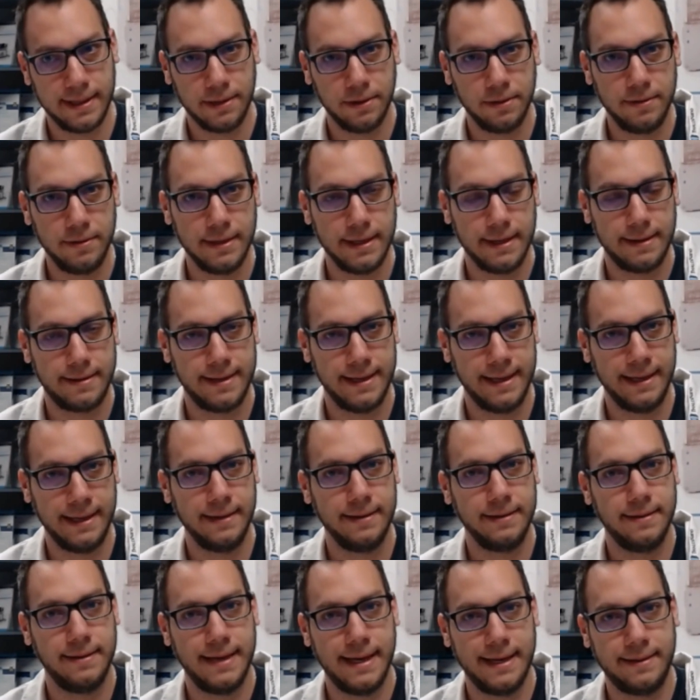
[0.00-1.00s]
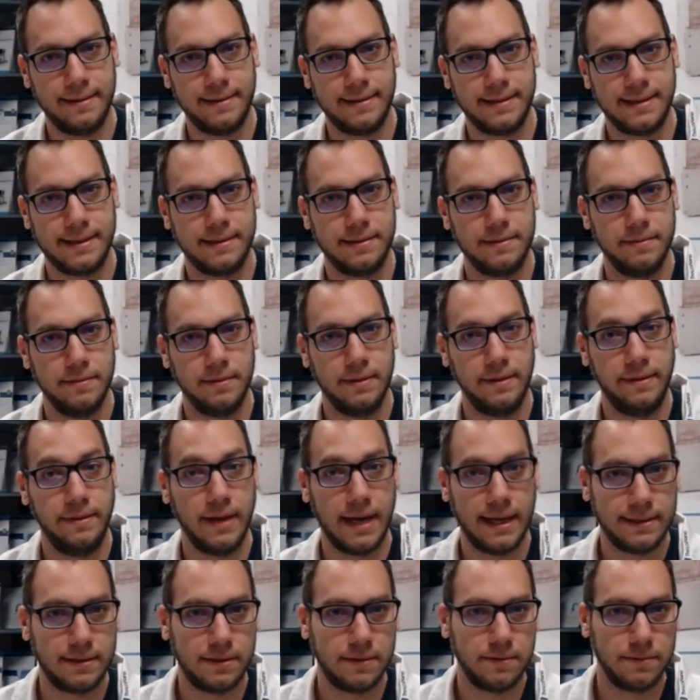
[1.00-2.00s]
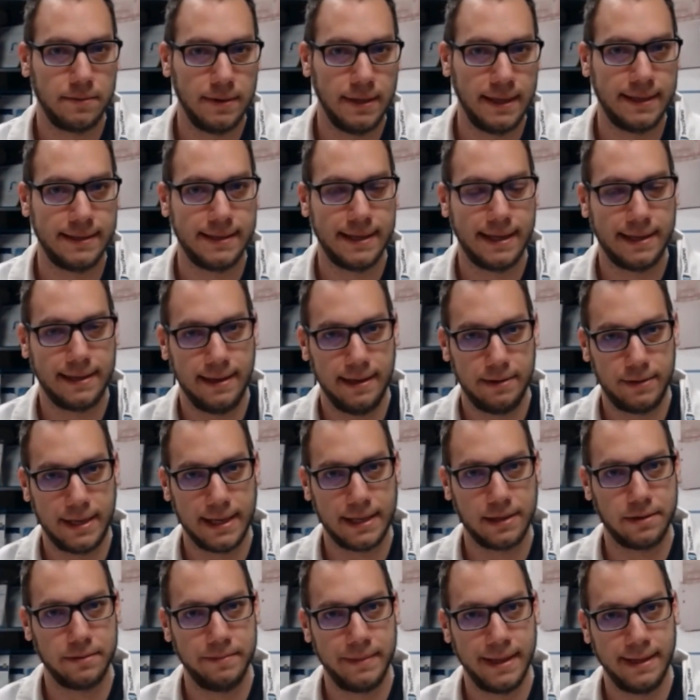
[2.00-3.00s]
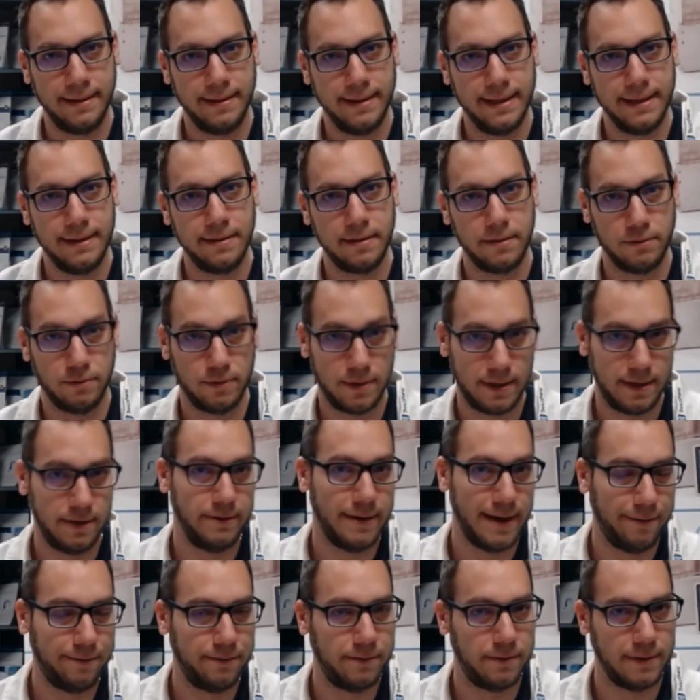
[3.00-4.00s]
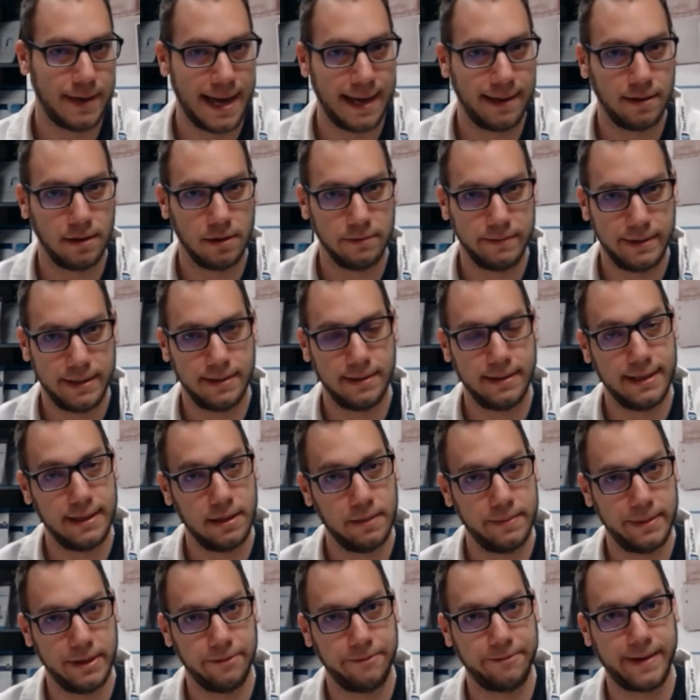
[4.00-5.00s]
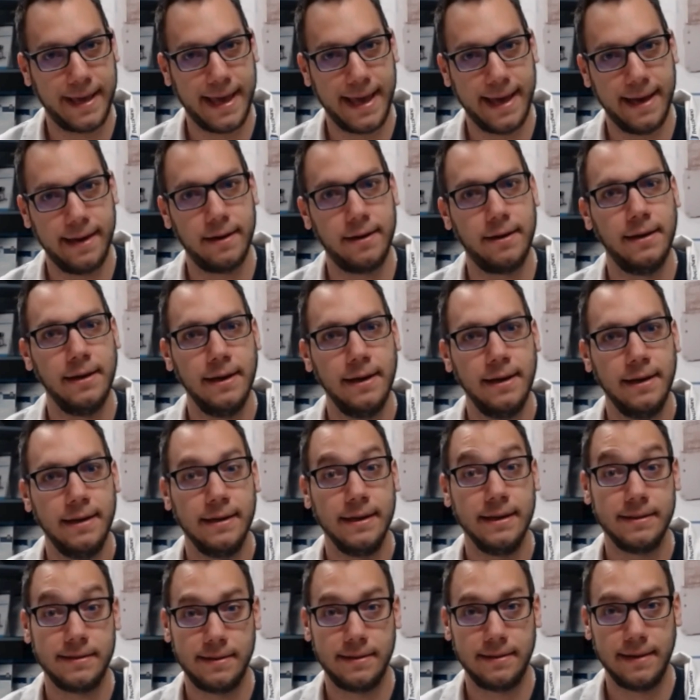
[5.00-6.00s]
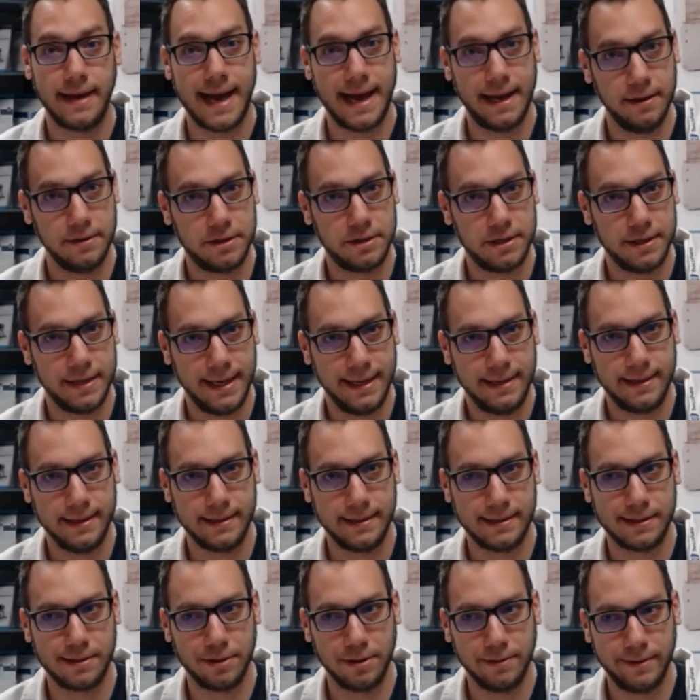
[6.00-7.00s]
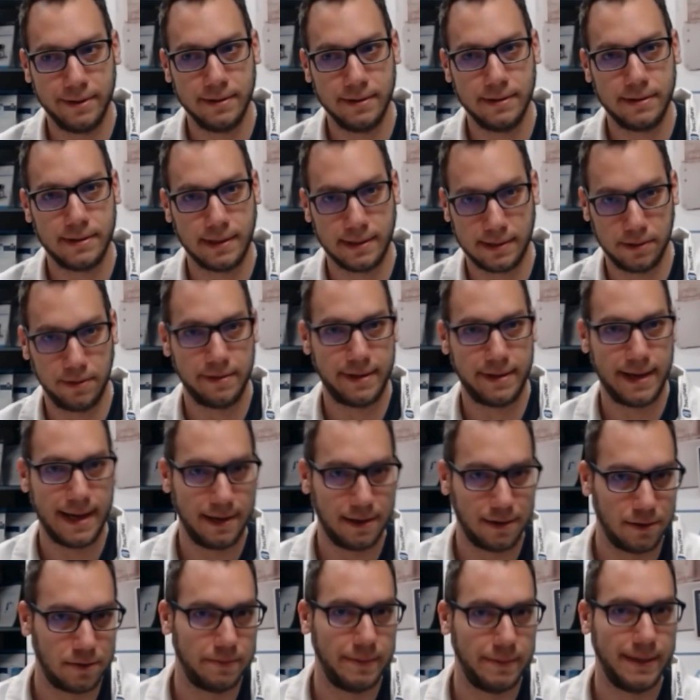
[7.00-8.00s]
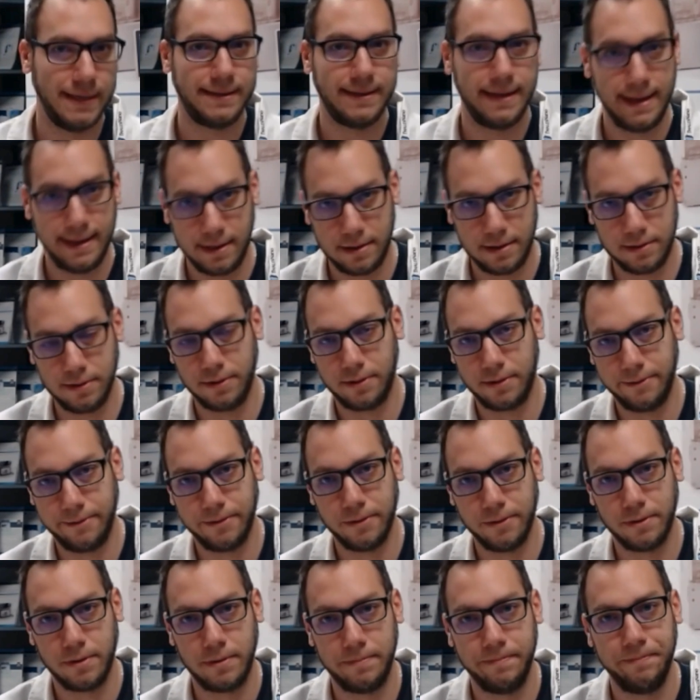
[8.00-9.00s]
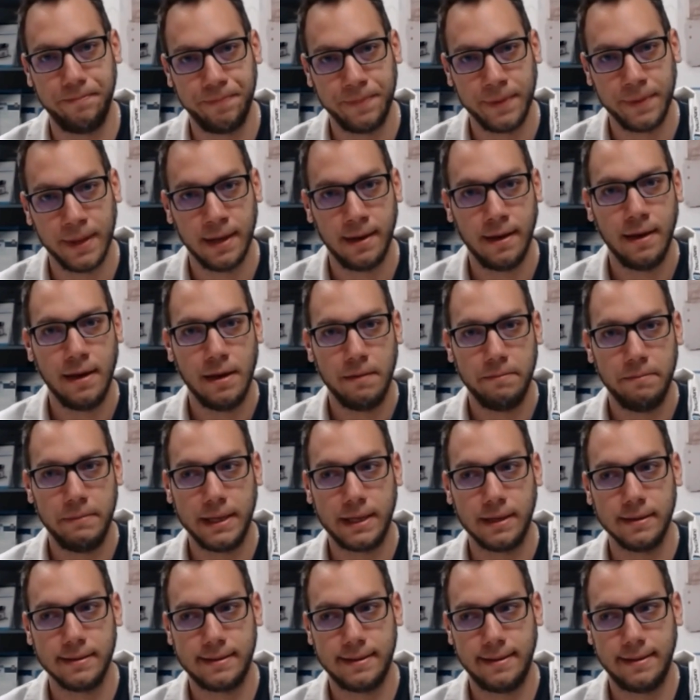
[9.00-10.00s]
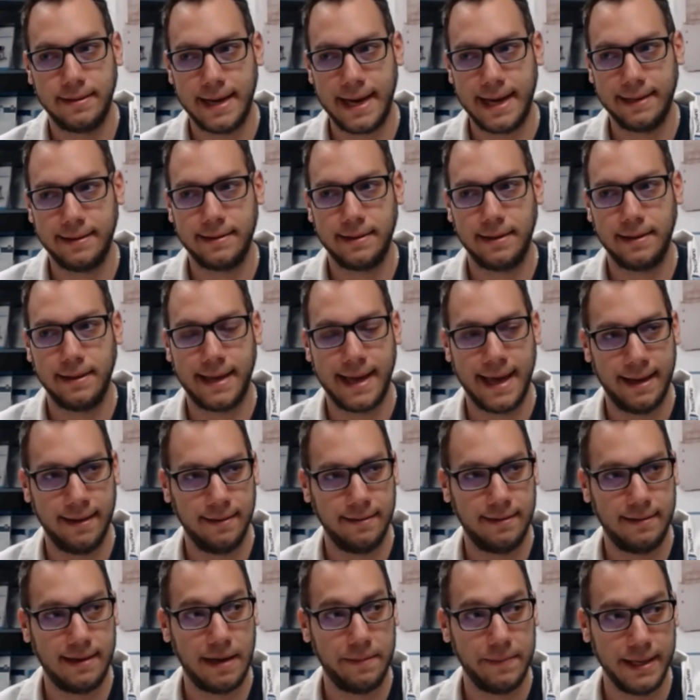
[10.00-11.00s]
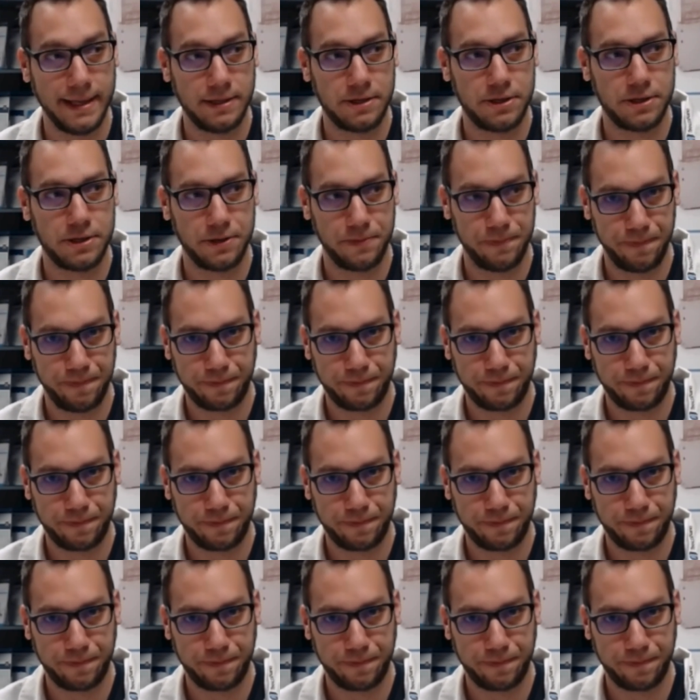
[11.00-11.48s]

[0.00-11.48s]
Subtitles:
only thing that's not exactly recommended, or you have to handle with a little bit of care, is the halogenated solvents, so dichloromethane, chloroform, because that can damage